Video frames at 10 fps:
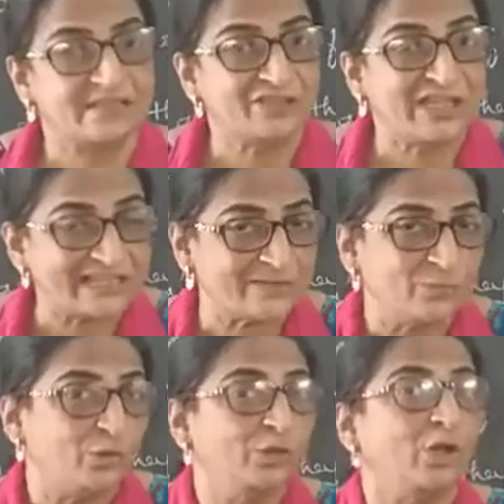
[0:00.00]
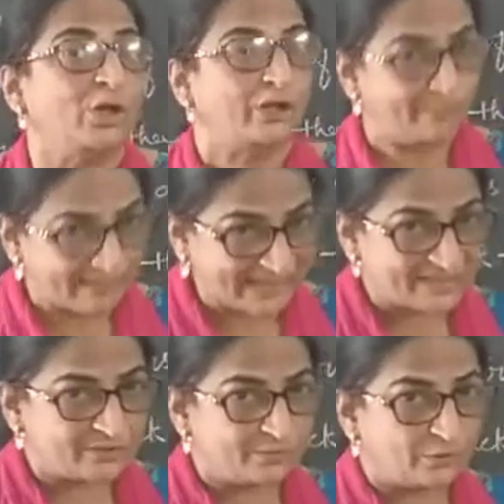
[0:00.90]
chest bone or
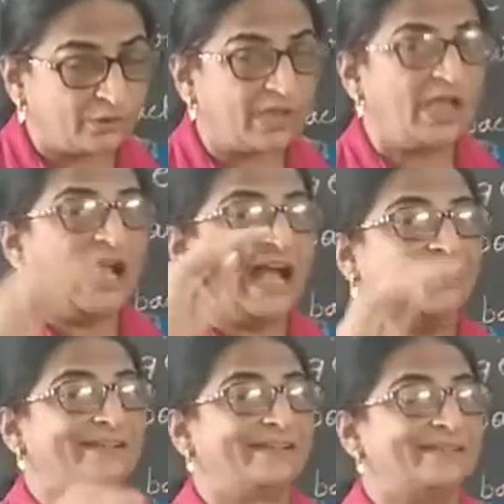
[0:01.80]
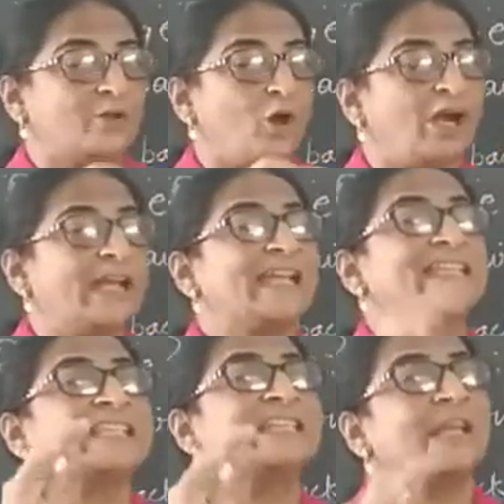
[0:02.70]
breast bone, and it is called as
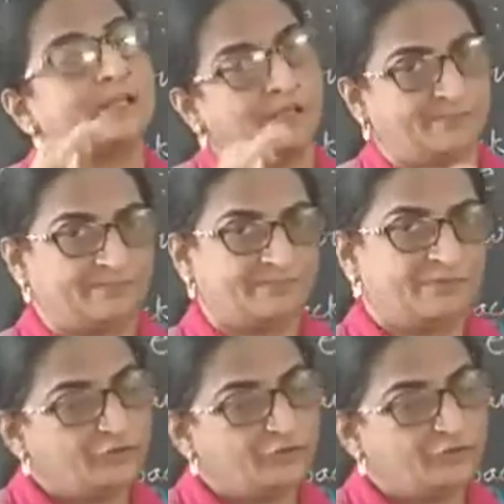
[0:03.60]
sternum.